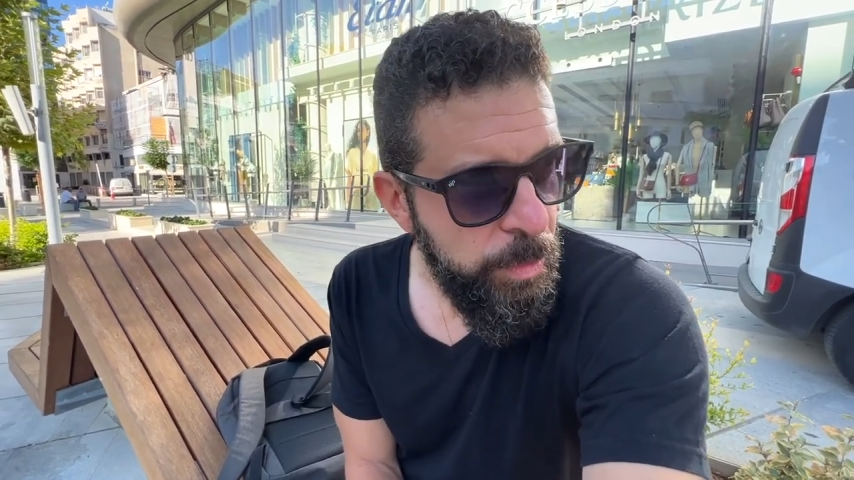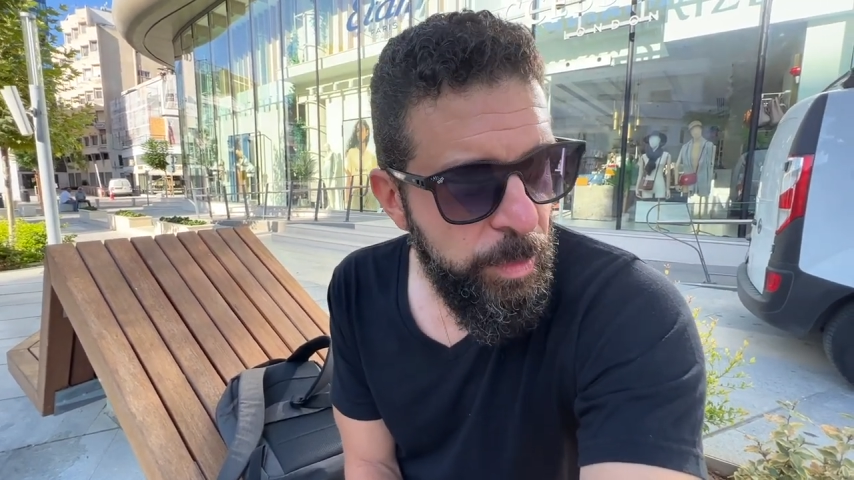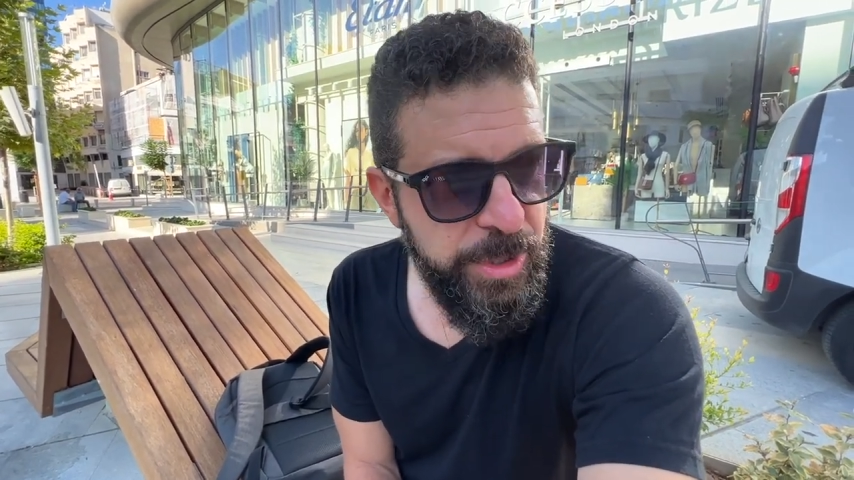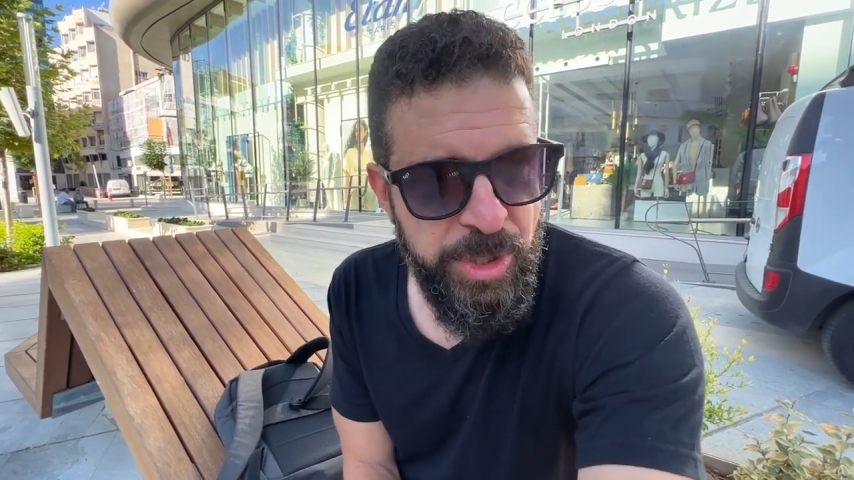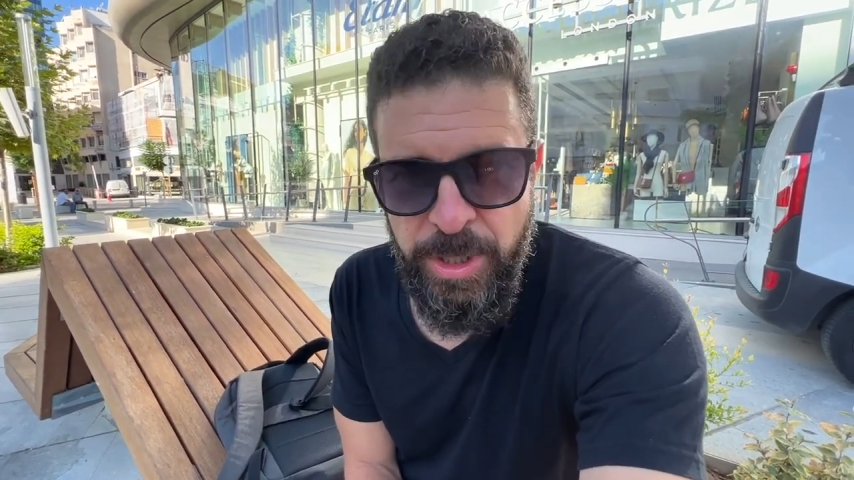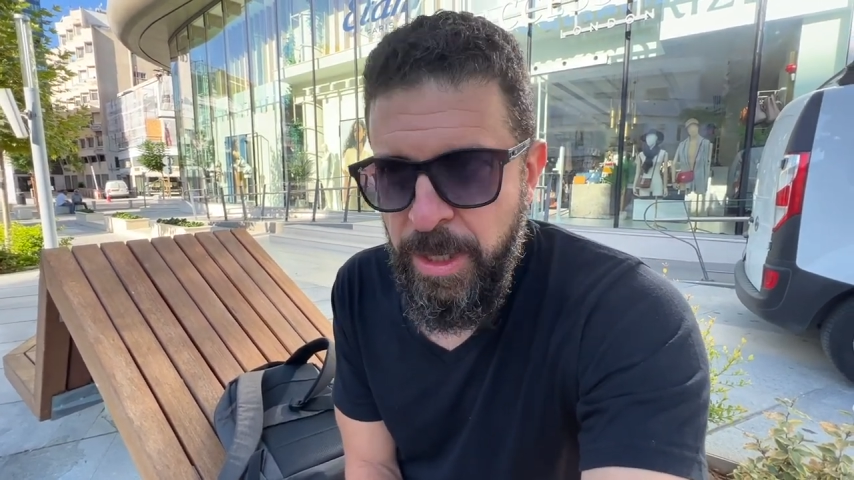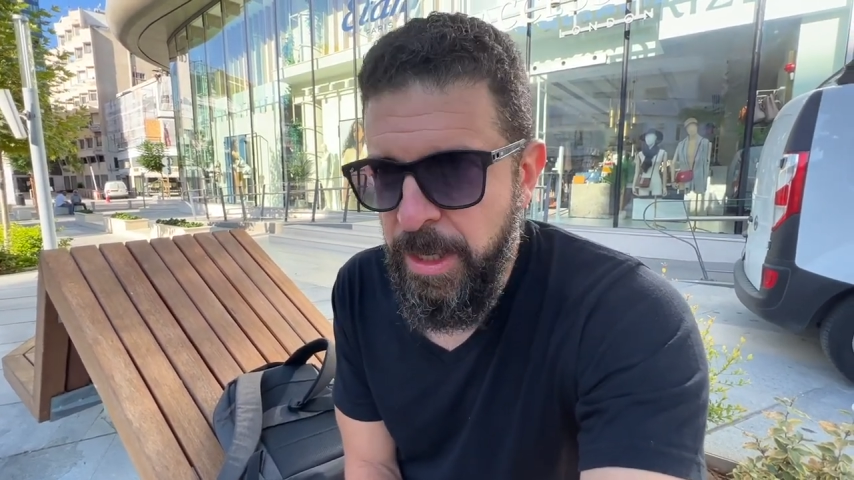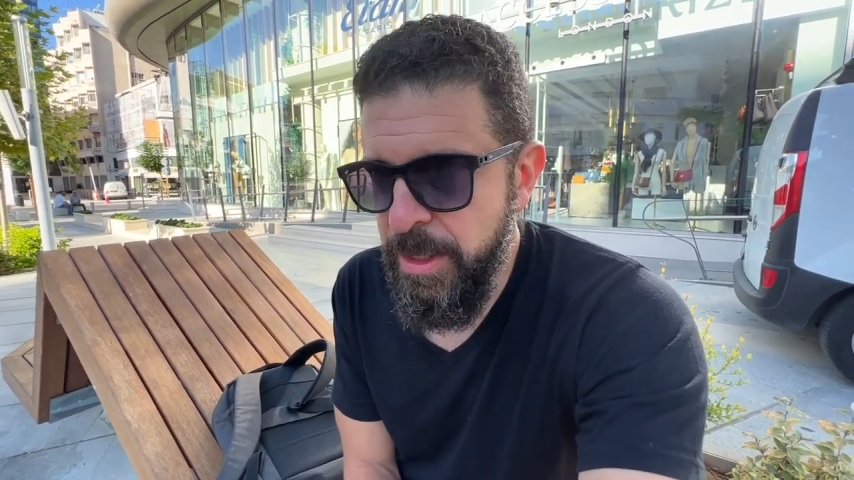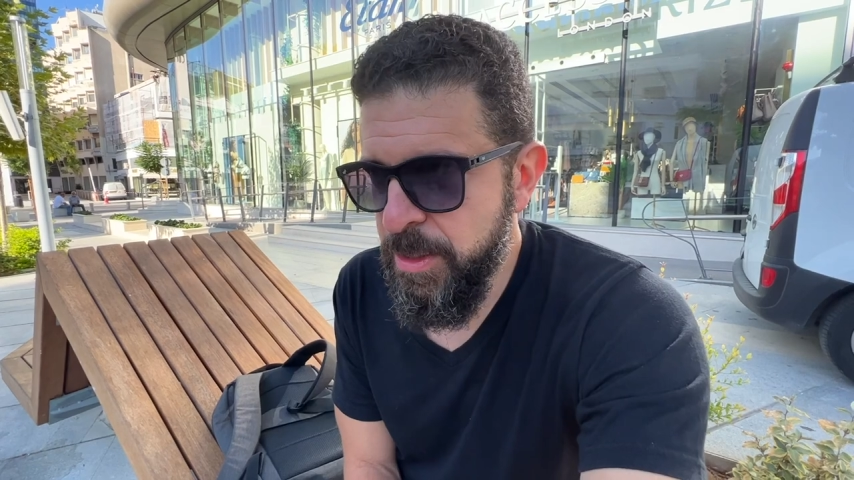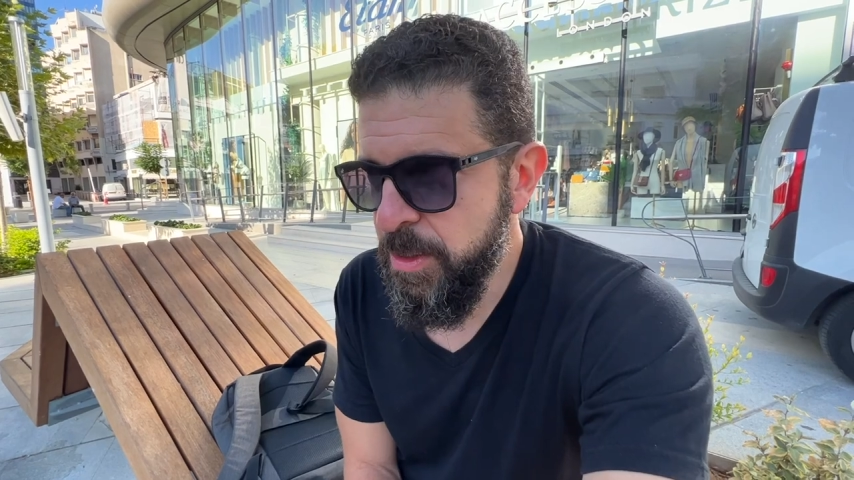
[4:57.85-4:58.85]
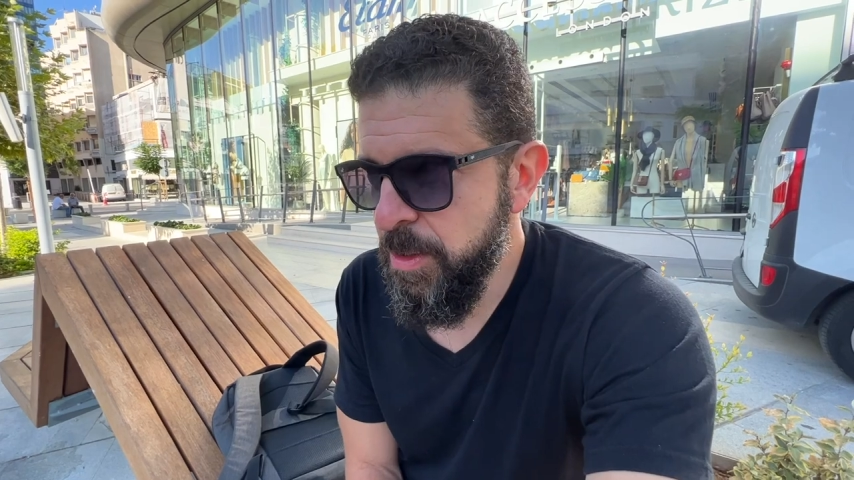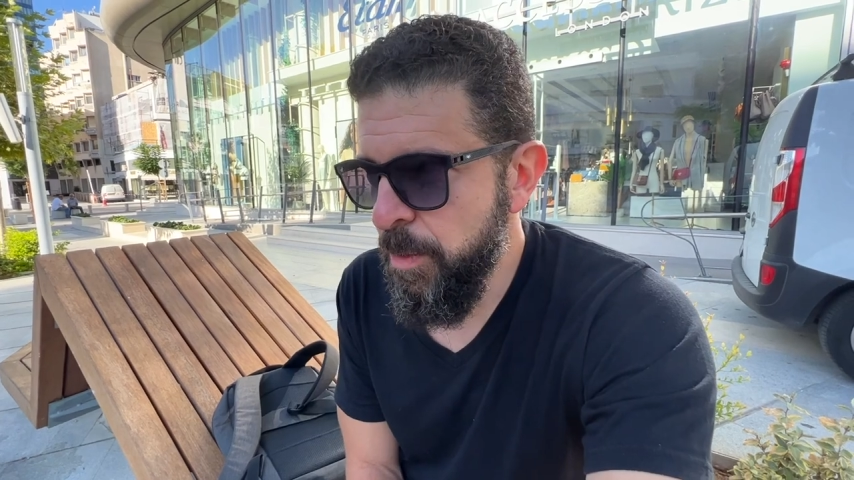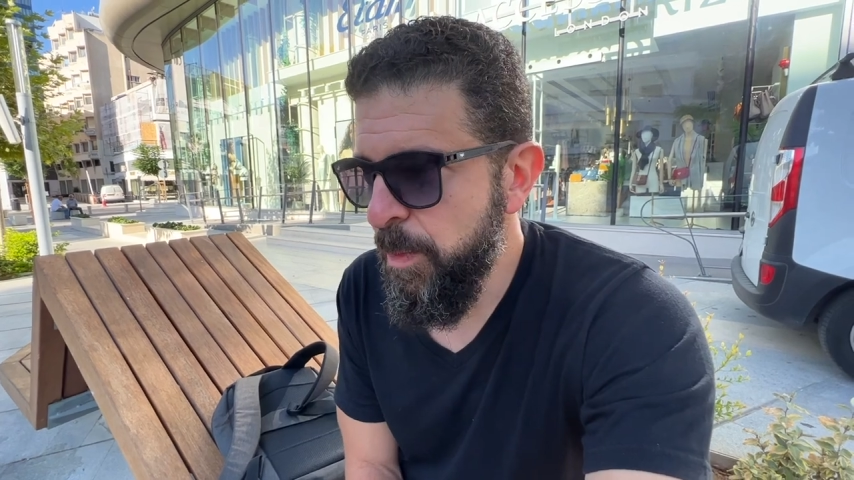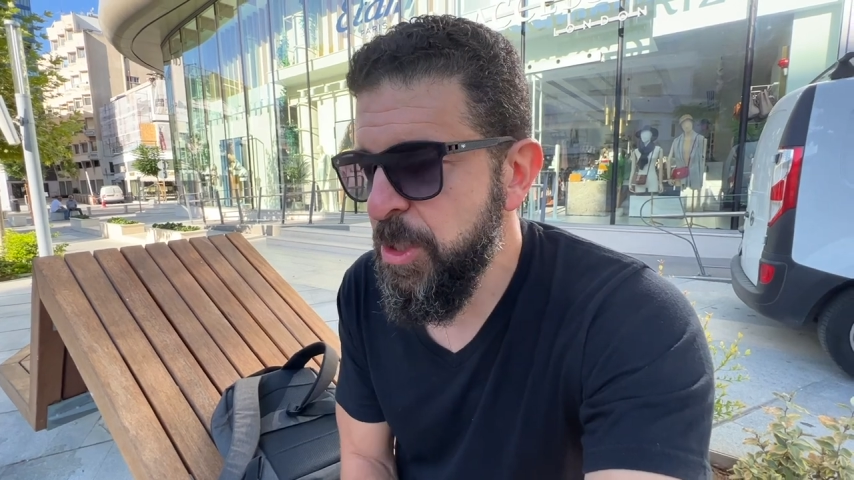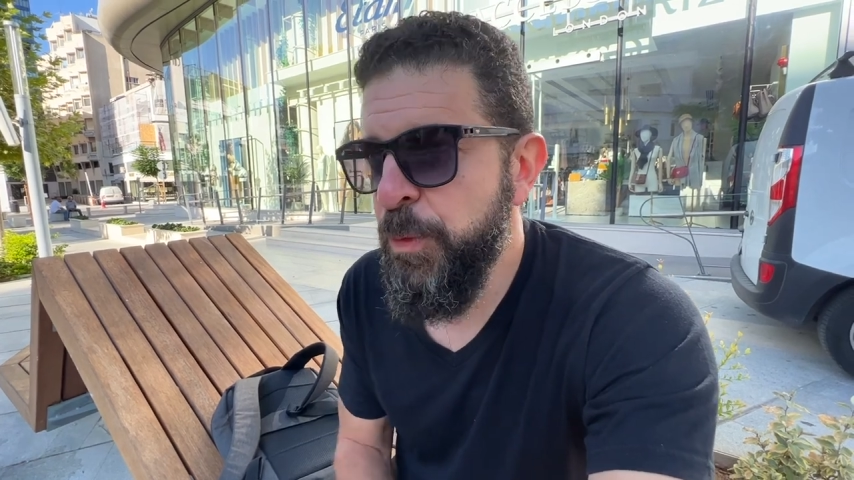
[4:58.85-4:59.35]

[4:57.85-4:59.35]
which is much